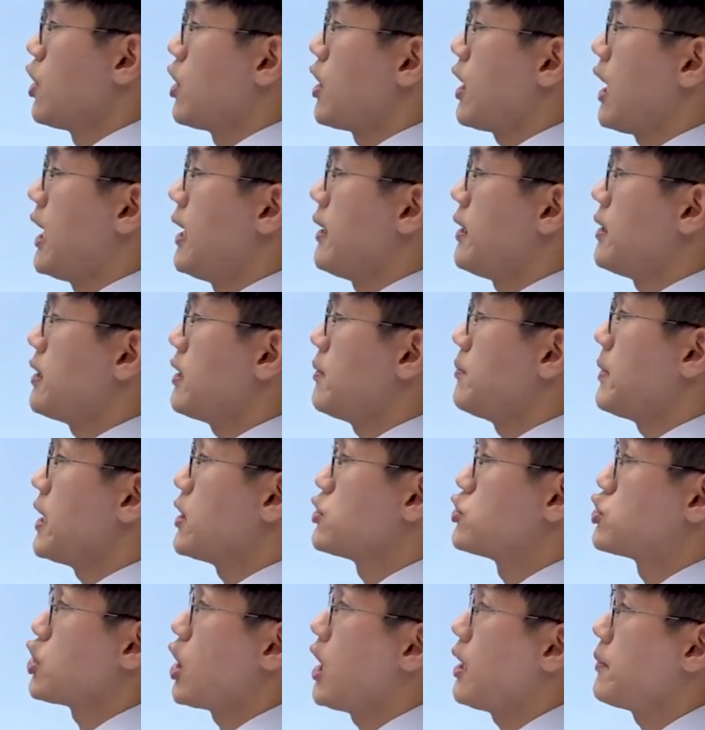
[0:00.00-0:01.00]
my
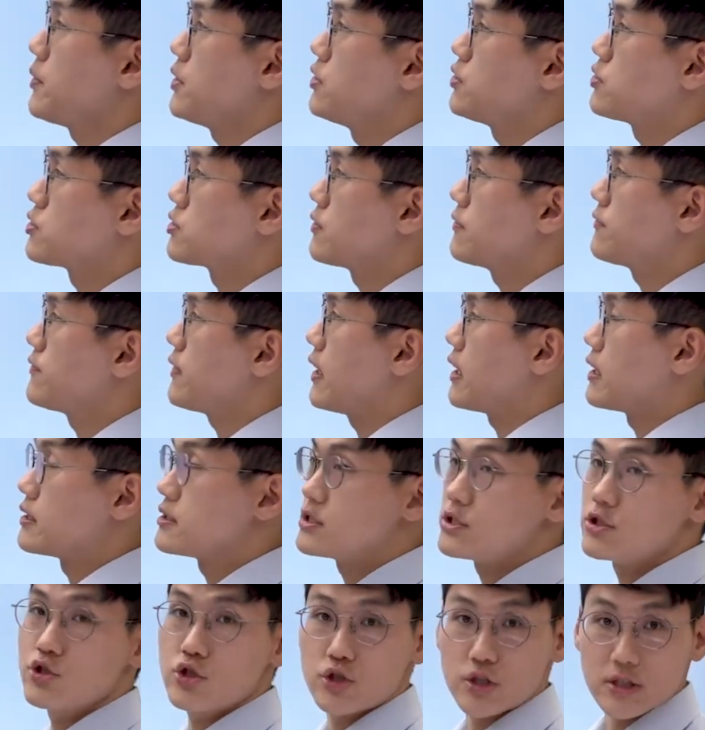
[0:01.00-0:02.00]
job is to find
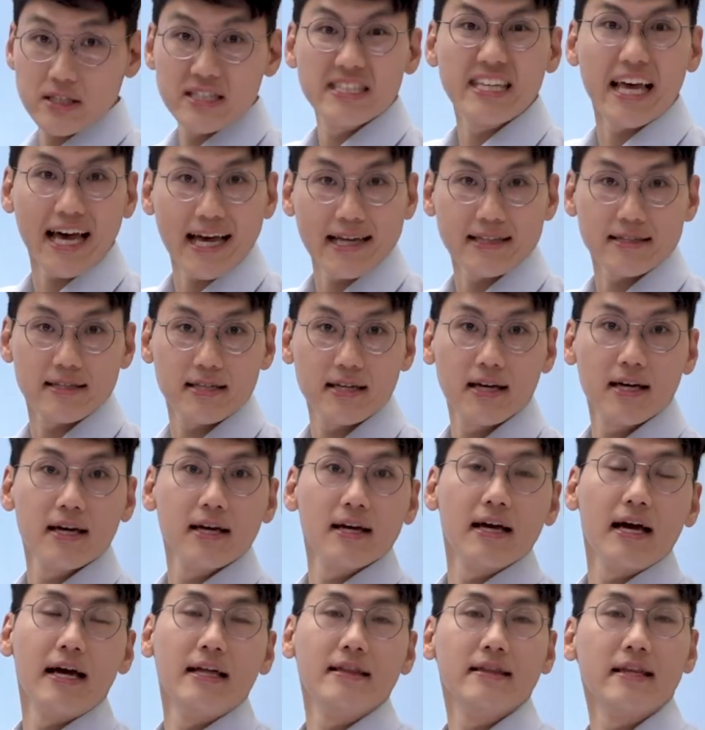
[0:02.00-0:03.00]
z.
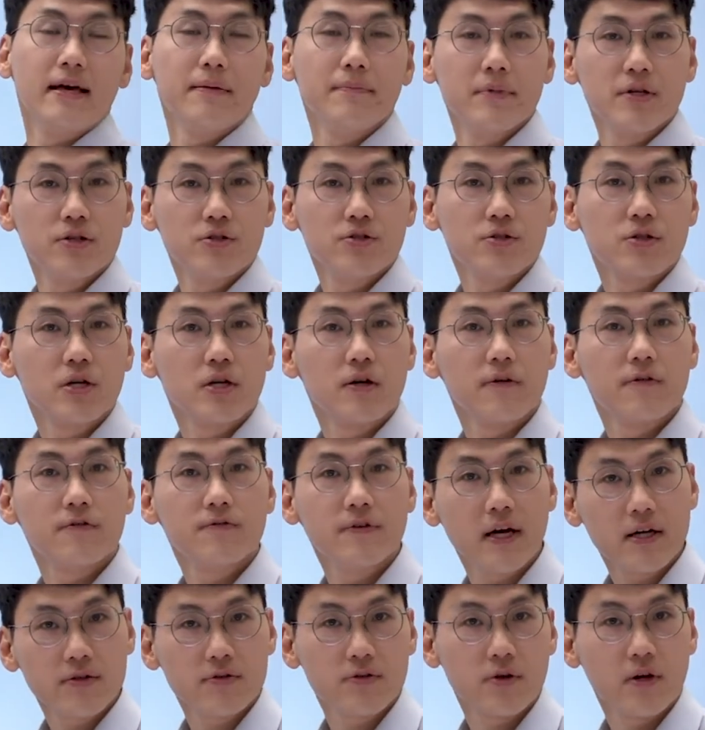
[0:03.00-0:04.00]
And that means you're going to
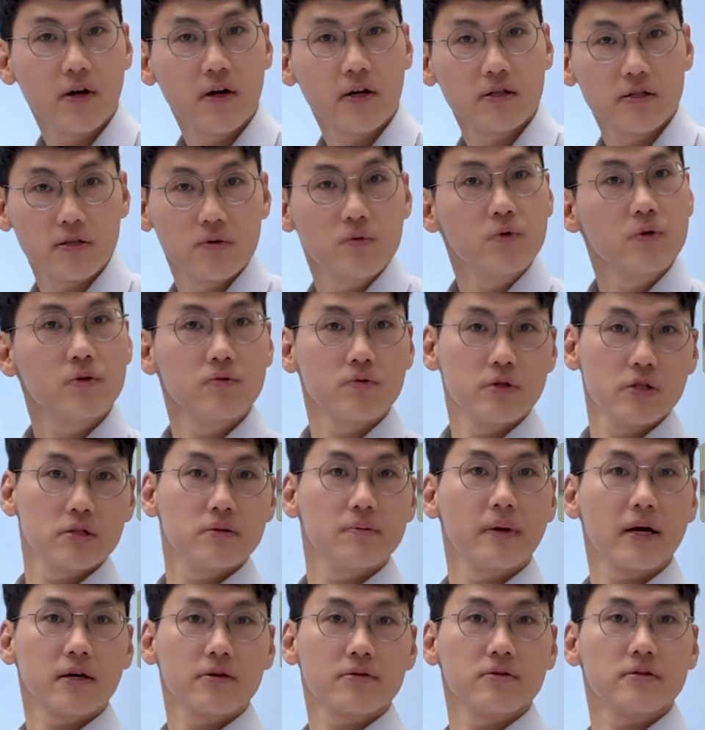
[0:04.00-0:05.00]
factorize it with
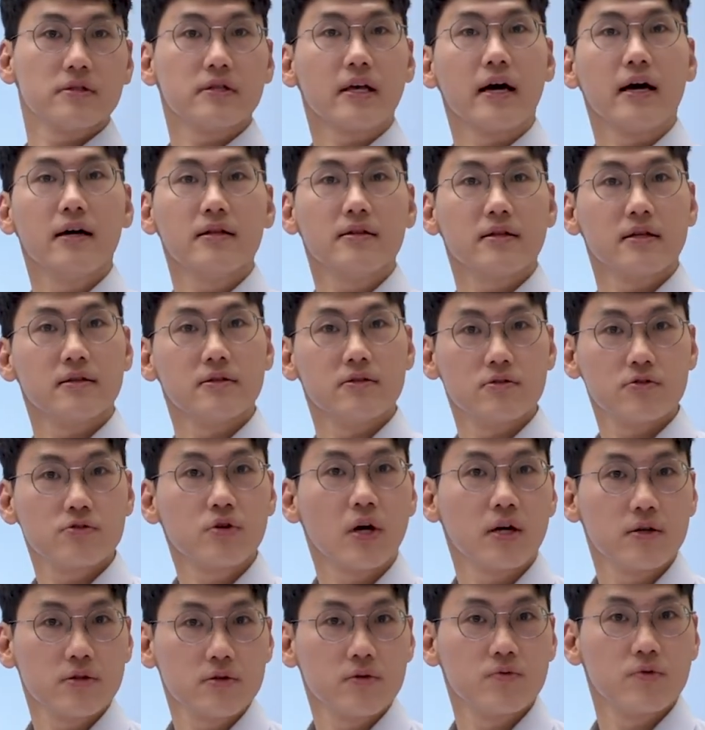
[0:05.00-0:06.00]
respect to z and
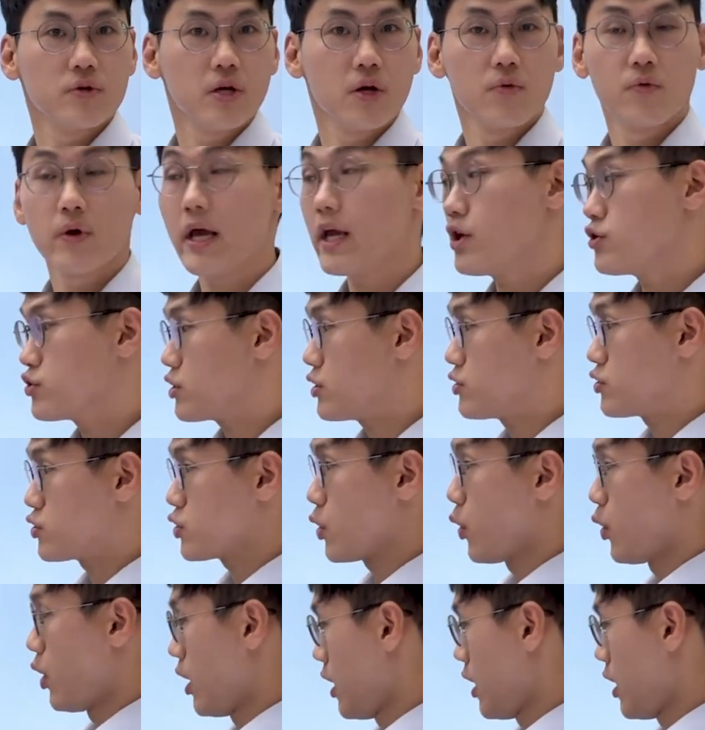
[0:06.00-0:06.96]
trying to rearrange. And so